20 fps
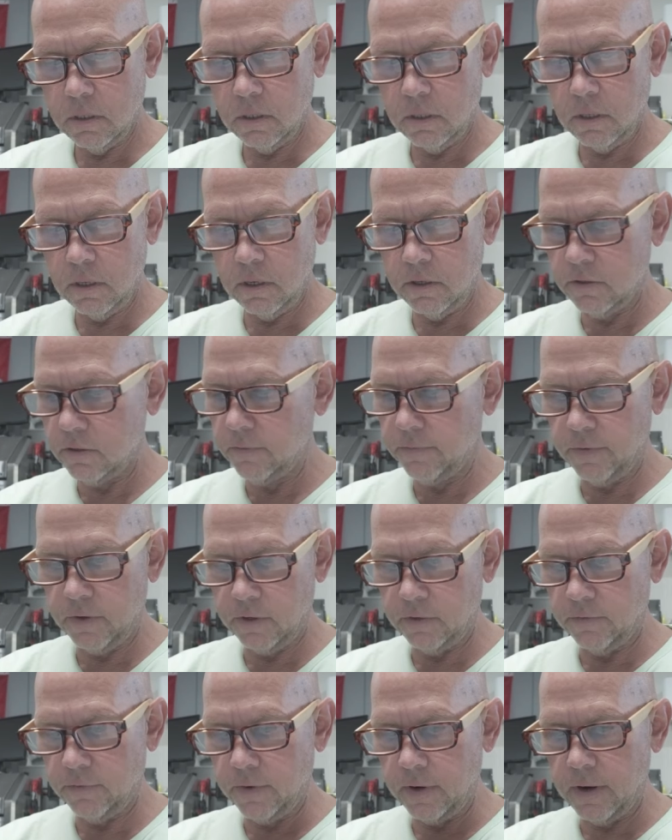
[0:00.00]
There's a
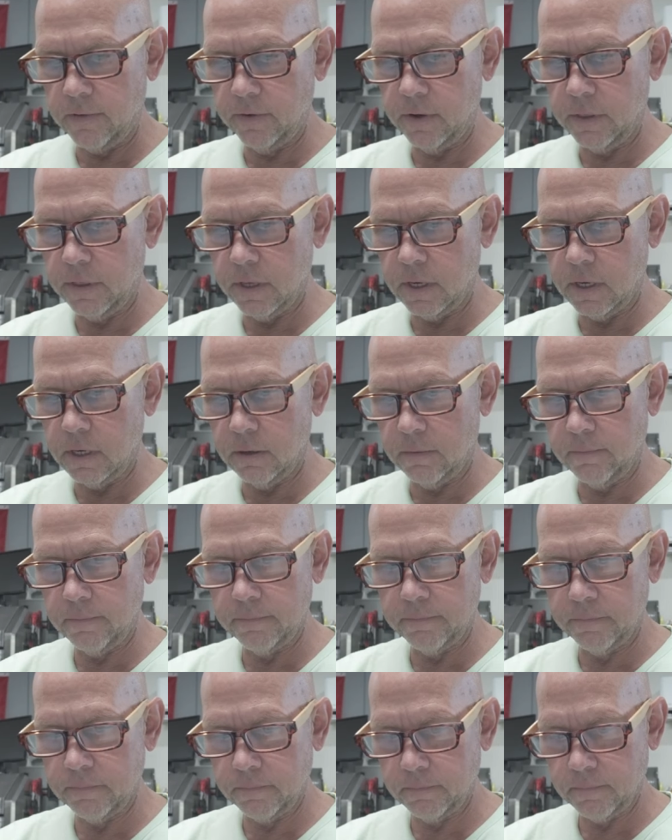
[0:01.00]
first for everything.
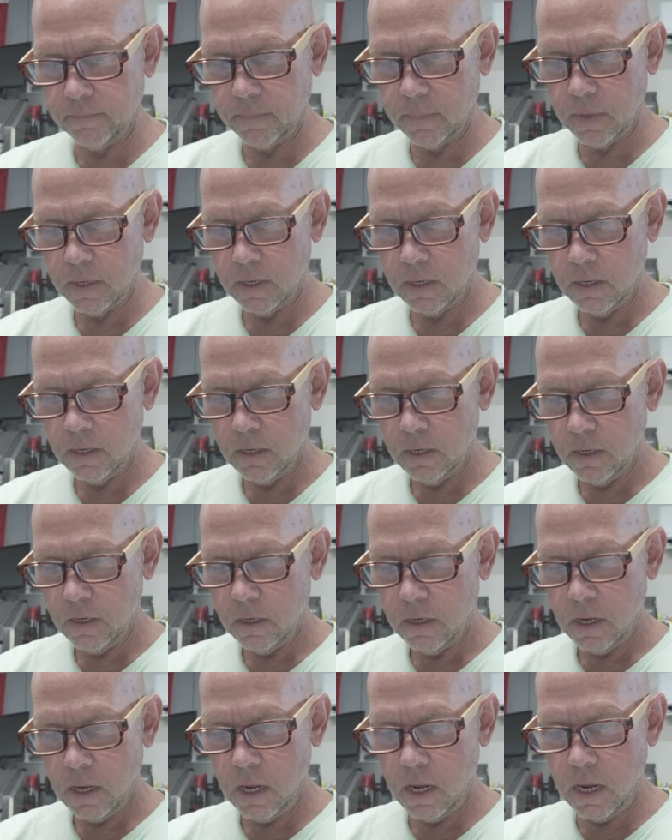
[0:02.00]

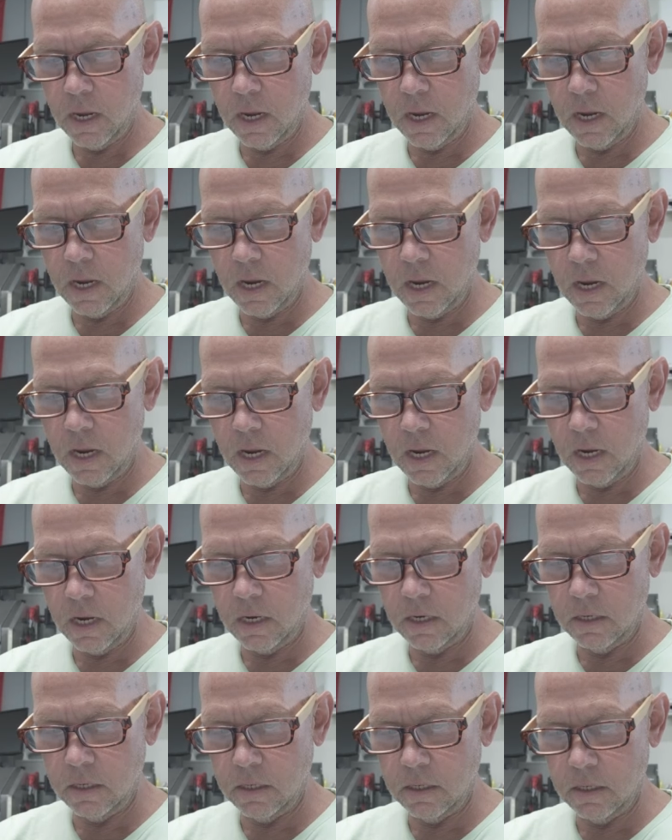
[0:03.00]

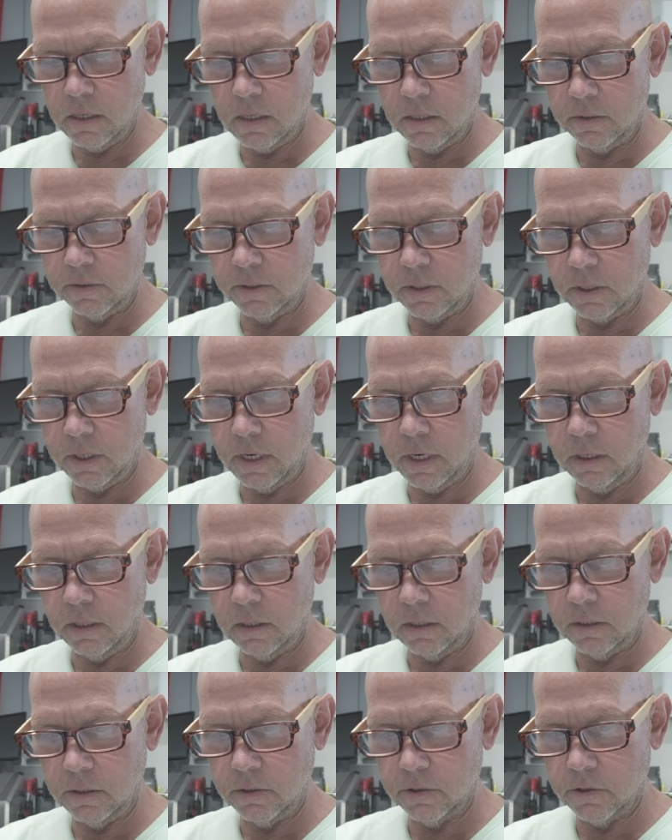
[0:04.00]
And is there
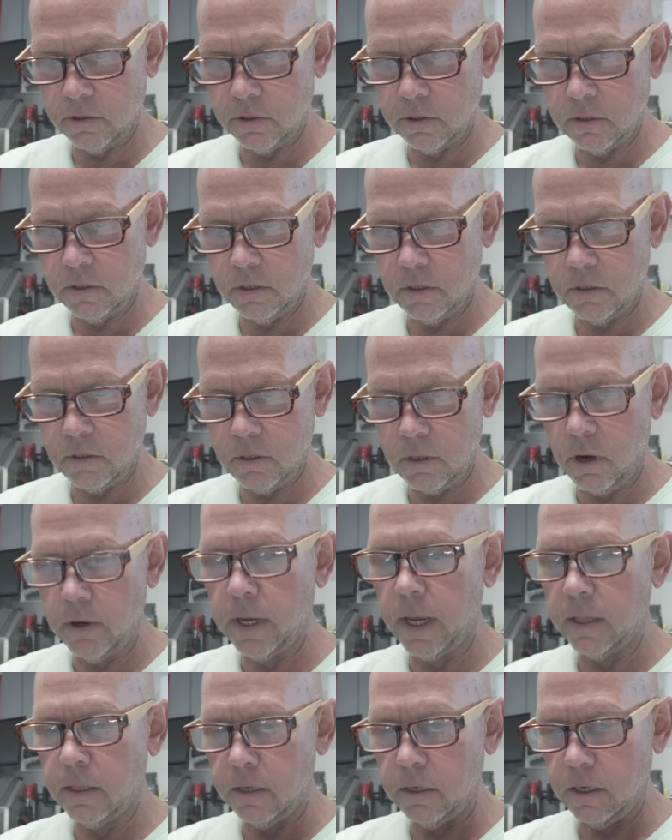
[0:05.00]
English?
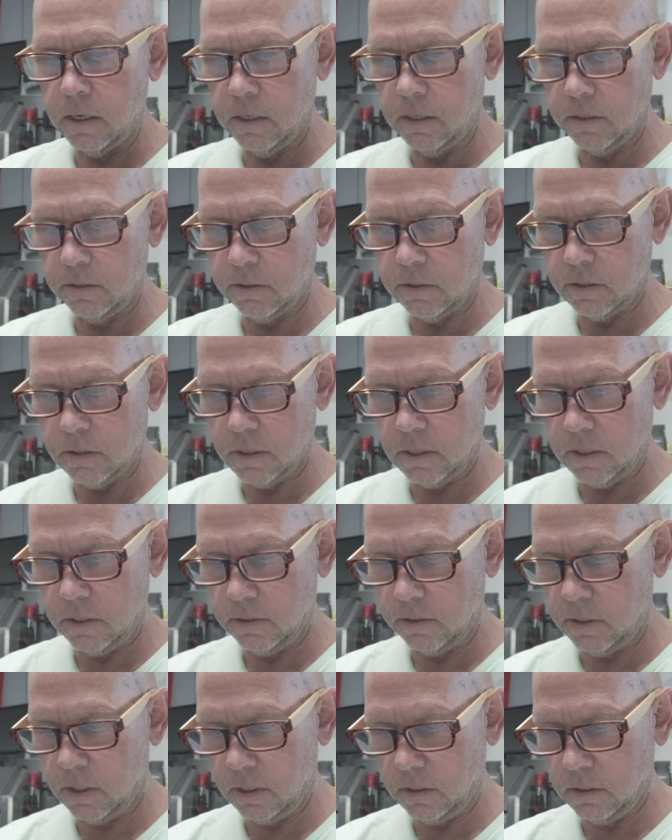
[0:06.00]
Okay, there
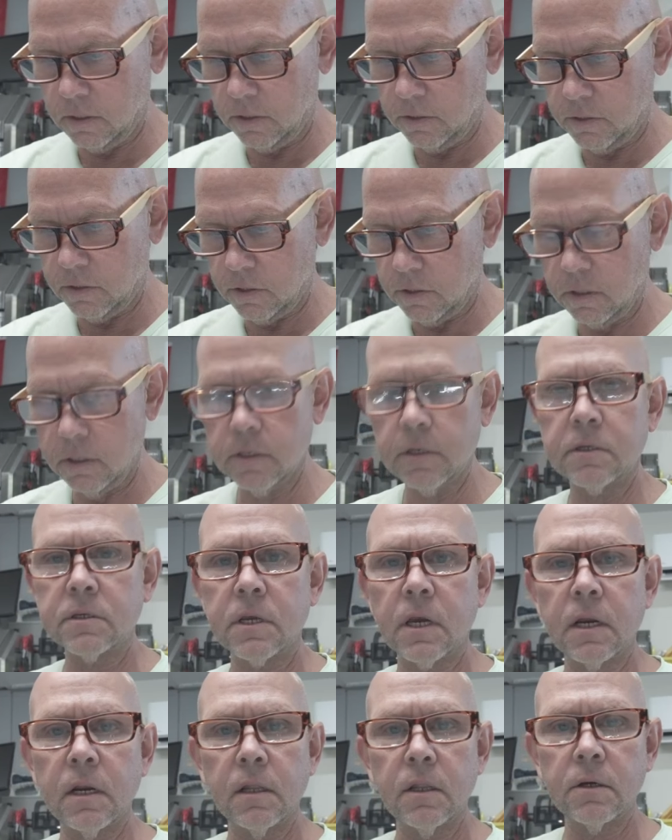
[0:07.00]
is English. You just
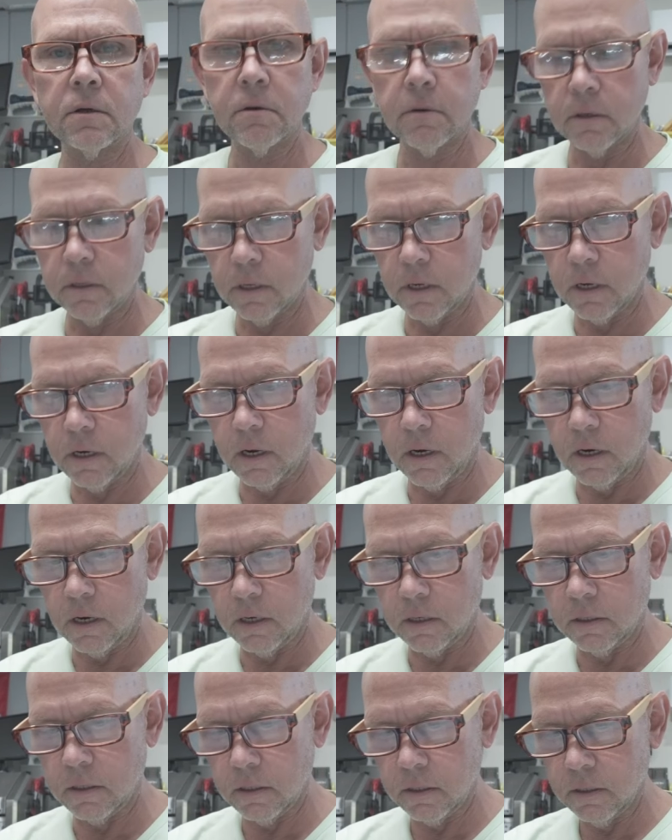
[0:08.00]
got to look really
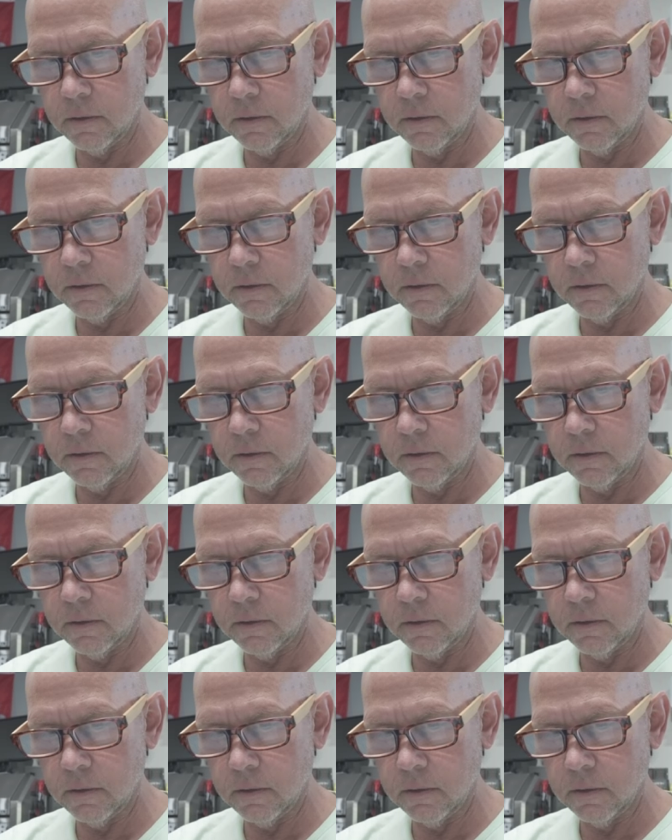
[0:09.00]
hard.